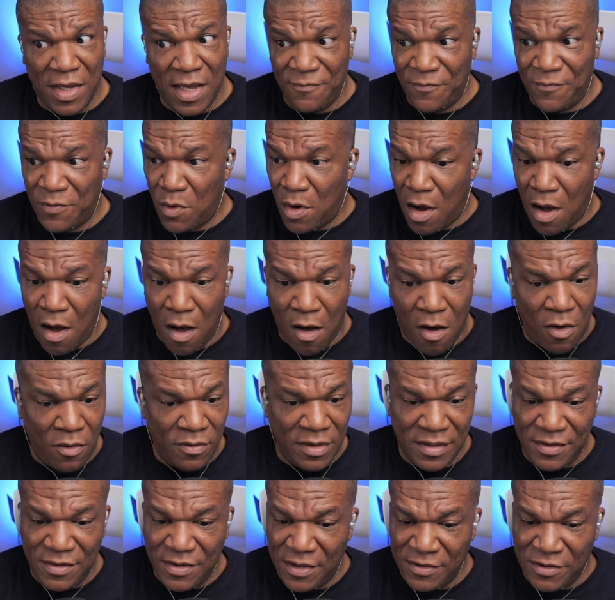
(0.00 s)
And for
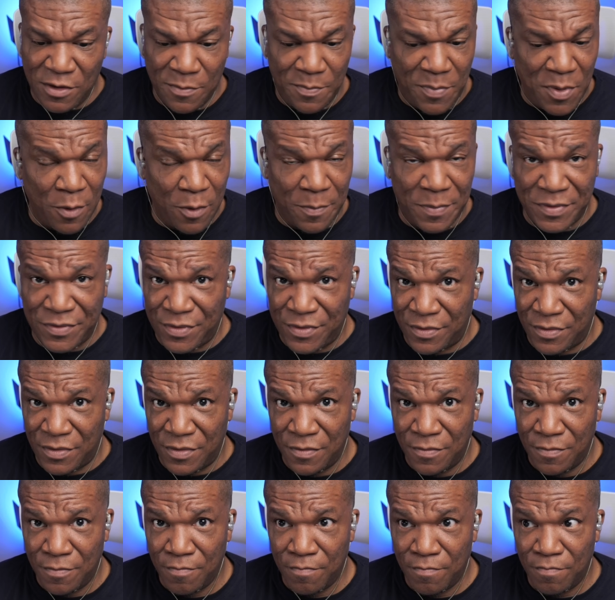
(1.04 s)
all intents and
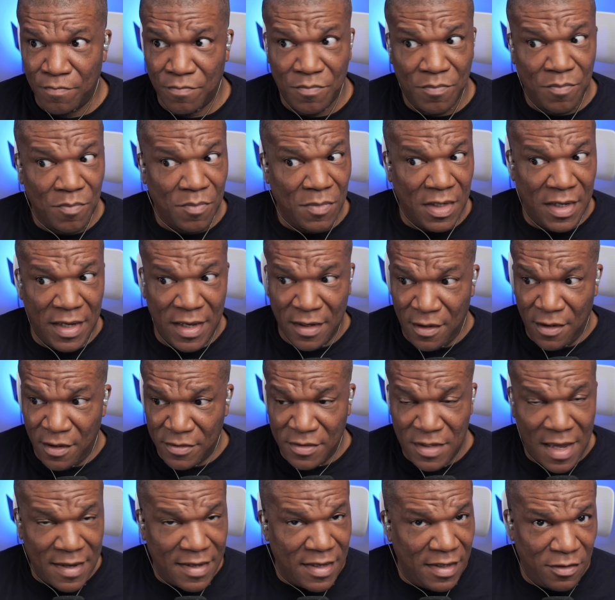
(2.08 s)
purposes, it
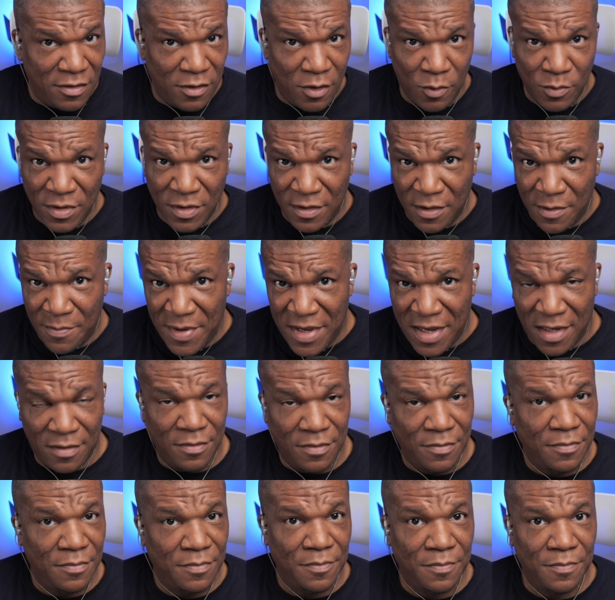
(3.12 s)
looks like he's losing the
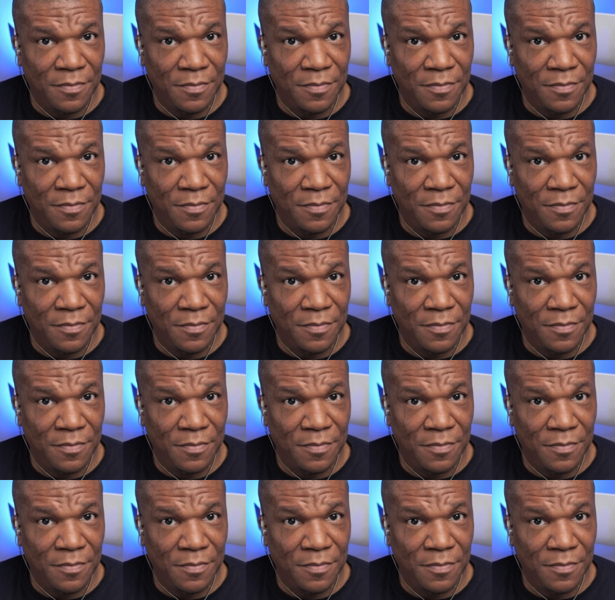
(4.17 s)
bet.